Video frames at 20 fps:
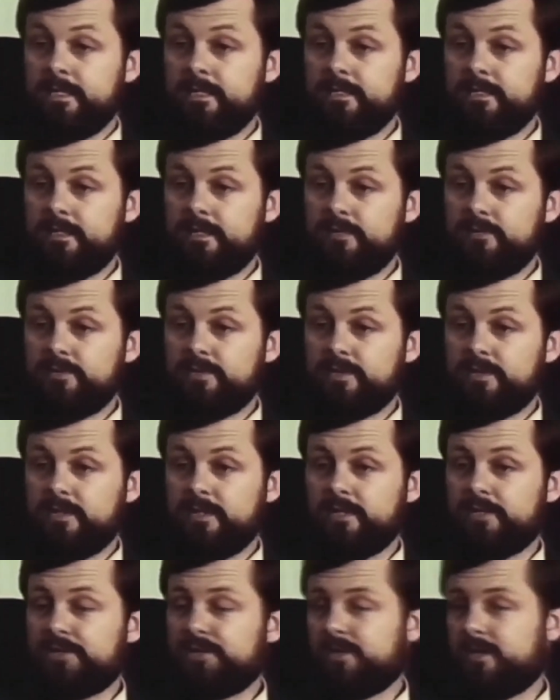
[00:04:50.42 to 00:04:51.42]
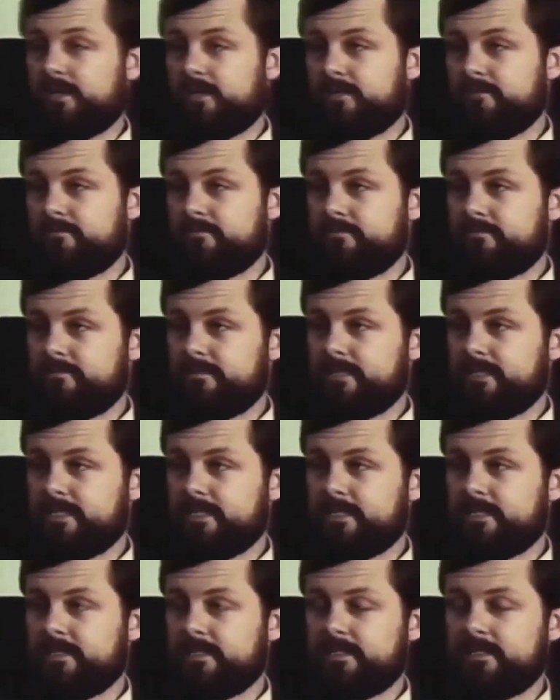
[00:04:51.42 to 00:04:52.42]
and that I was going to get shot,
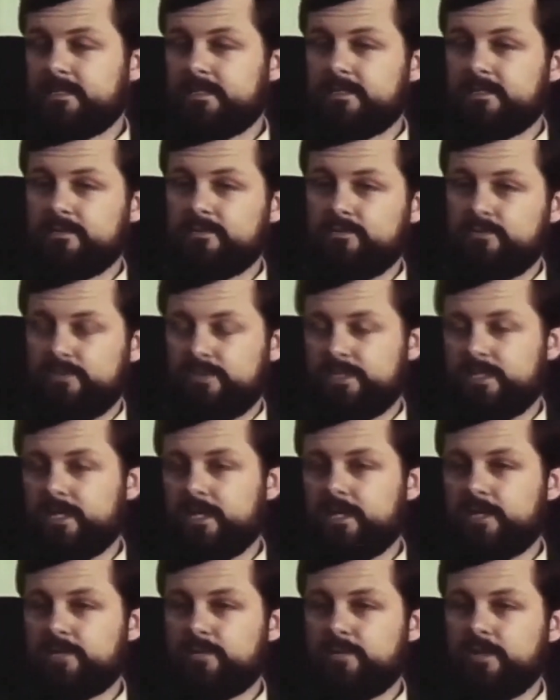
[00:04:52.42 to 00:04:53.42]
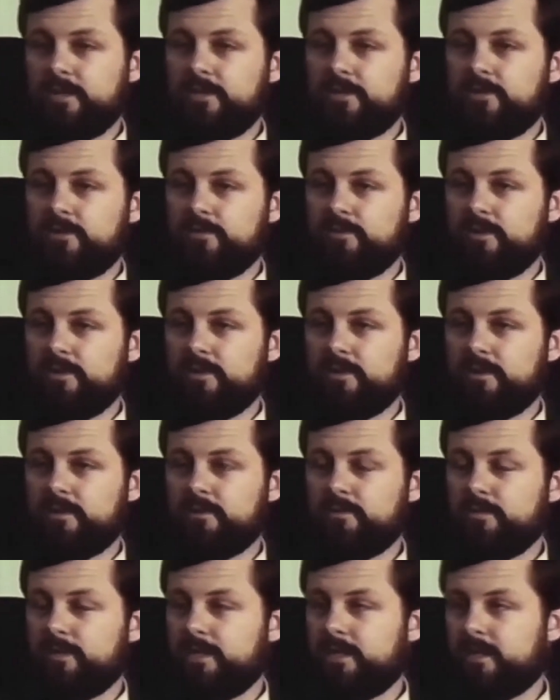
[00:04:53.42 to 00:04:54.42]
and uh, which they'd explained to me
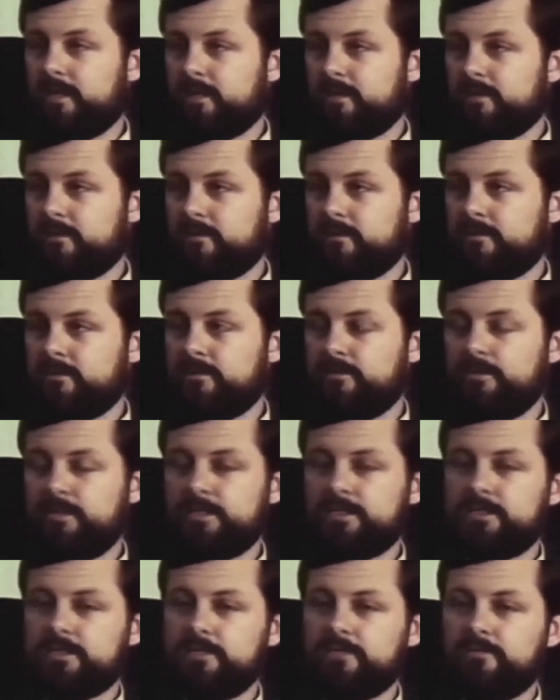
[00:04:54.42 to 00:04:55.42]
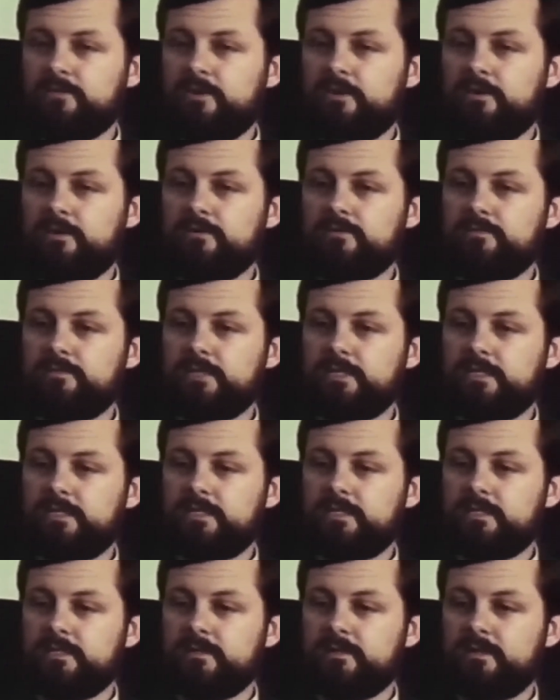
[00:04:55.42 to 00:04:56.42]
at the beginning the, the risks involved,
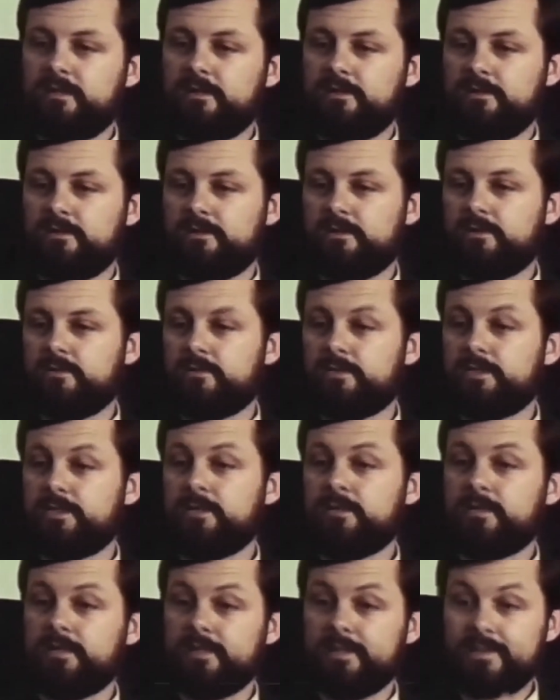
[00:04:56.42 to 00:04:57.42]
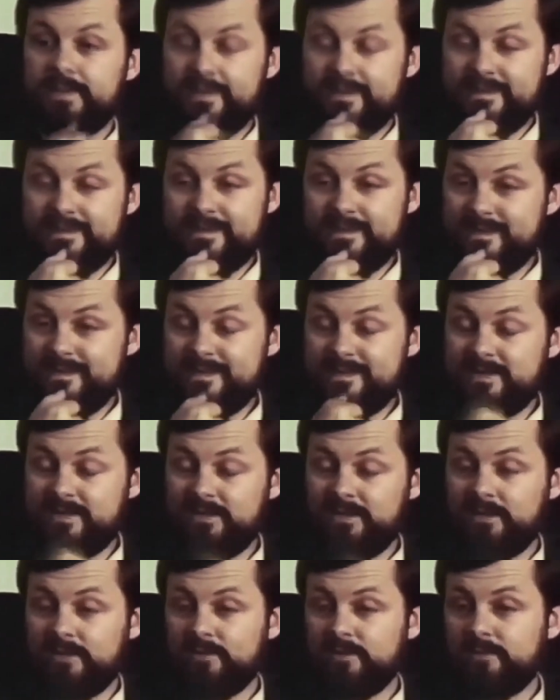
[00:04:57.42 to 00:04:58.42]
but uh, I thought they were joking
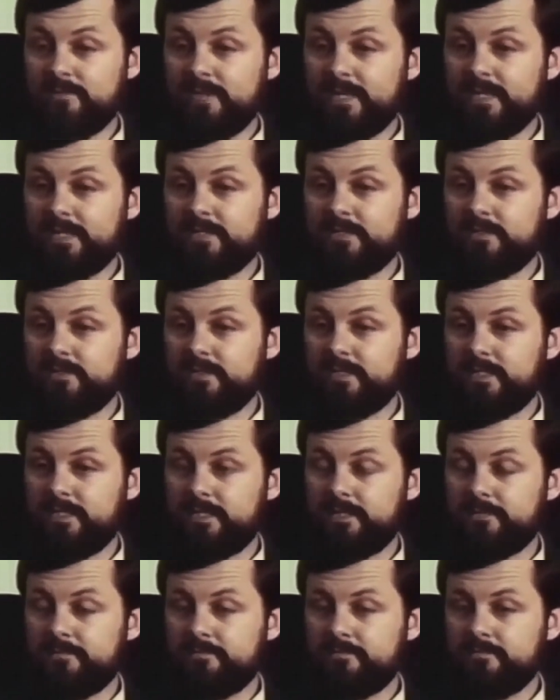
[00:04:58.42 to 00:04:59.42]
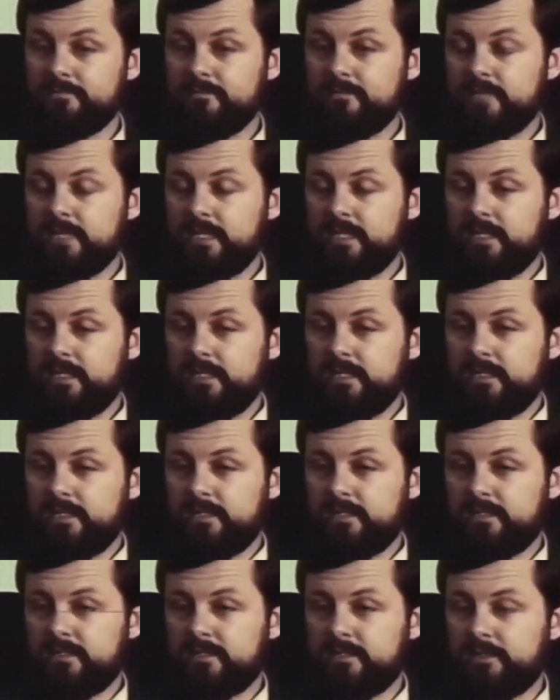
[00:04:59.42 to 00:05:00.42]
until I went back to the um,
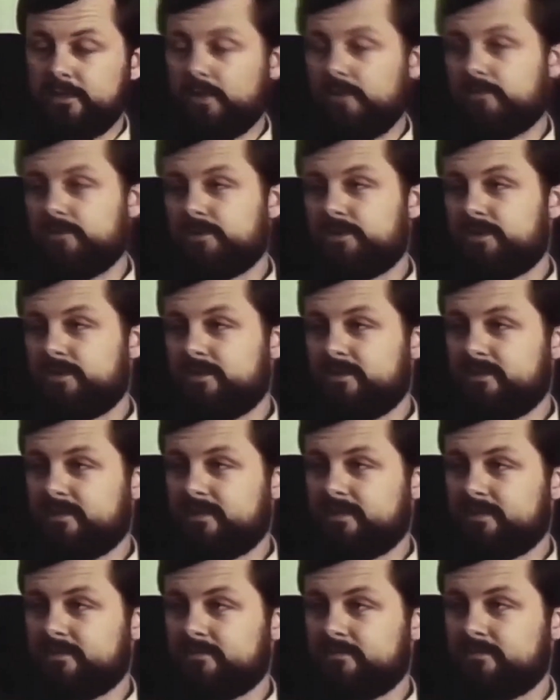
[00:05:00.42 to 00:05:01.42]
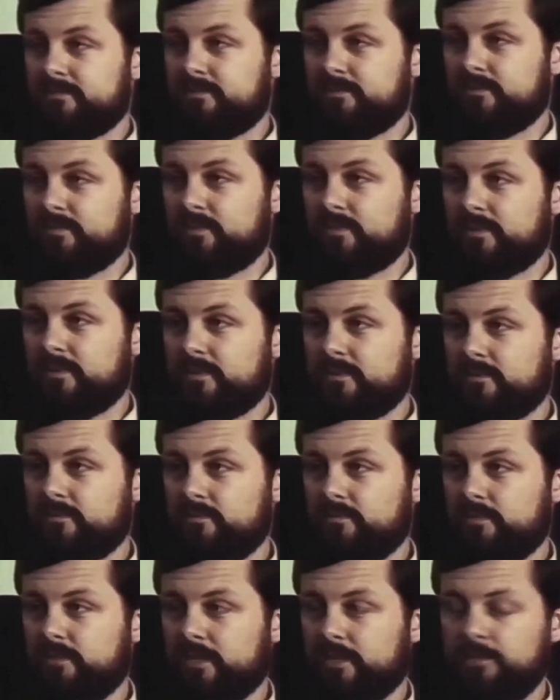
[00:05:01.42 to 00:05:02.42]
uh, the office, um,
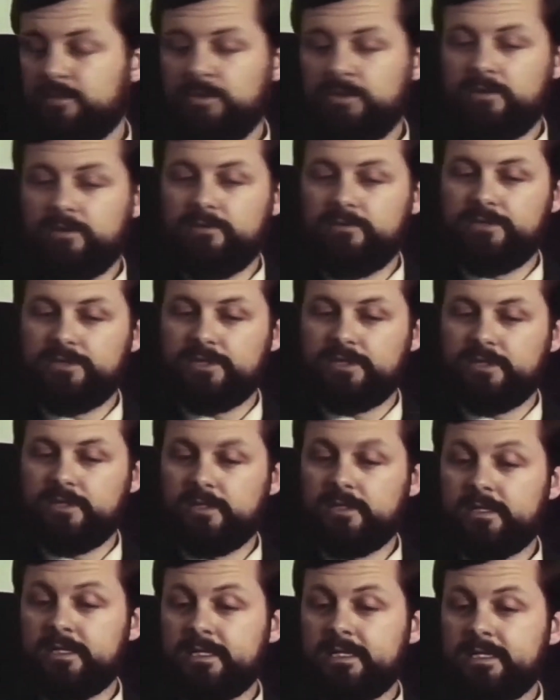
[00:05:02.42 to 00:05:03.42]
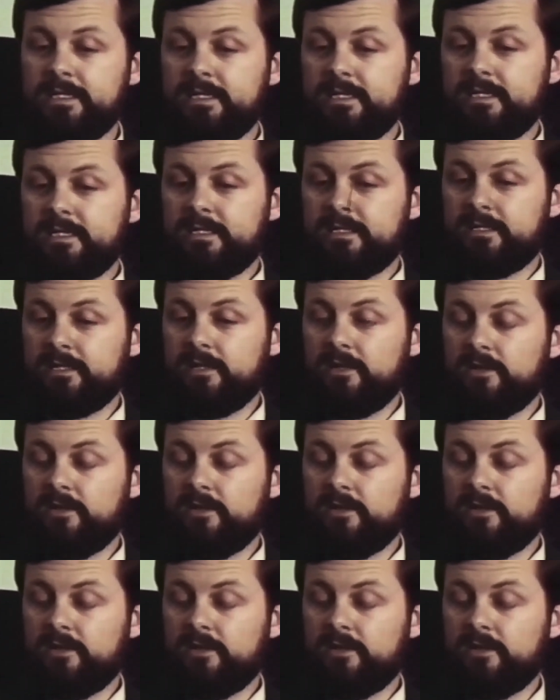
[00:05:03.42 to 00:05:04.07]
uh, the computer division there in